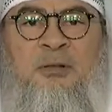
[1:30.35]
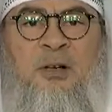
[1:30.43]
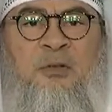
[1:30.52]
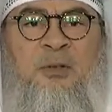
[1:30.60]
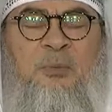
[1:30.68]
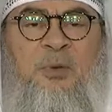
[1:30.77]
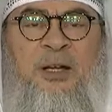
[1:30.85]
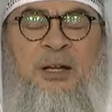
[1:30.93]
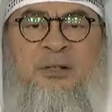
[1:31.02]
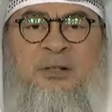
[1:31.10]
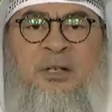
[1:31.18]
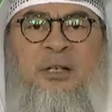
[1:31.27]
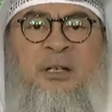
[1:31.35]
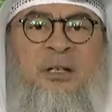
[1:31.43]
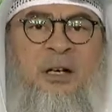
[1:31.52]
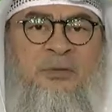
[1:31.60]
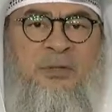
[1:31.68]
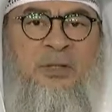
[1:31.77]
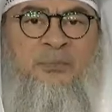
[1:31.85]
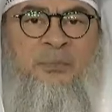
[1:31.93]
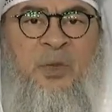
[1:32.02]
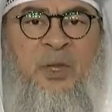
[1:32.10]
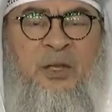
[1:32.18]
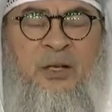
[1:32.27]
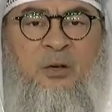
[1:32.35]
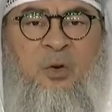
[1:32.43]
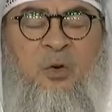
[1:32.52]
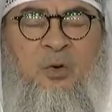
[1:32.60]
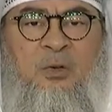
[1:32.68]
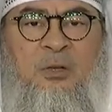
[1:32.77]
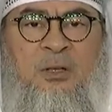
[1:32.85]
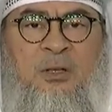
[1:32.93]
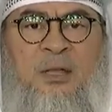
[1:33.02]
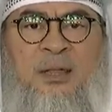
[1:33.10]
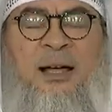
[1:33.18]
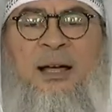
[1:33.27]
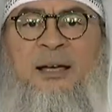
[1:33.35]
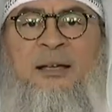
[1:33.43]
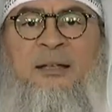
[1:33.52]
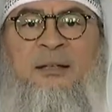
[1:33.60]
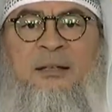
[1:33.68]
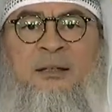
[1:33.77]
of the players cover their whole thigh